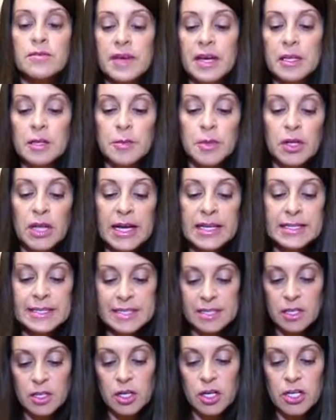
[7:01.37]
available at
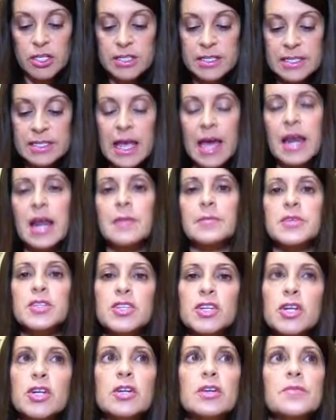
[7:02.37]
Dillard's, and
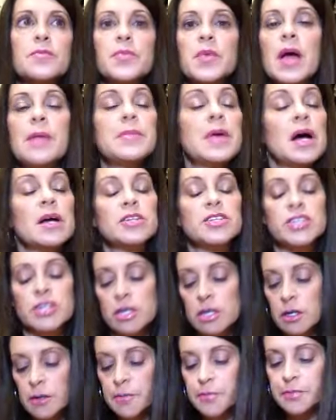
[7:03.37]
I'm not
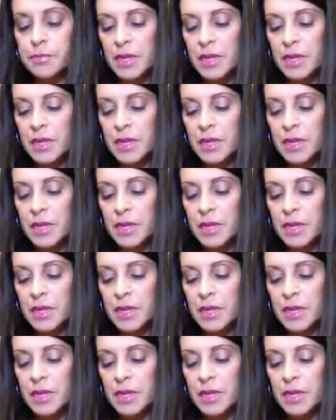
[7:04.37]
sure.